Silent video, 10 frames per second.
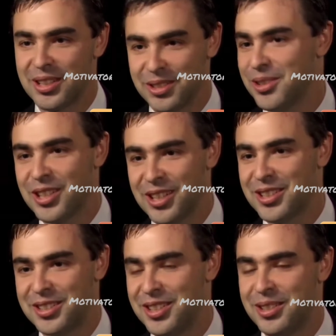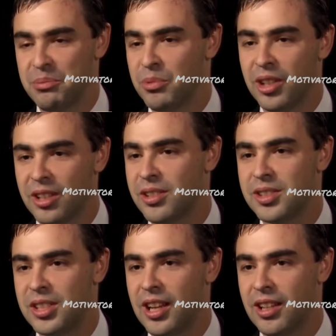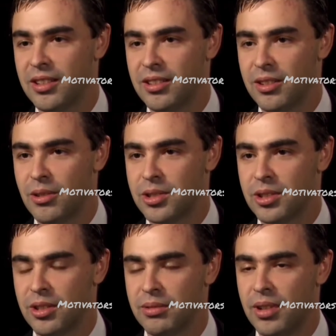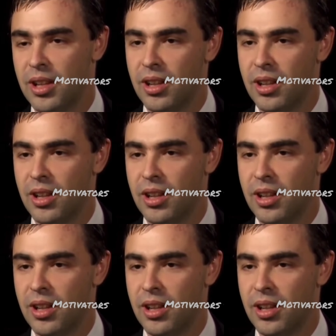because search engines didn't really understand the notion of,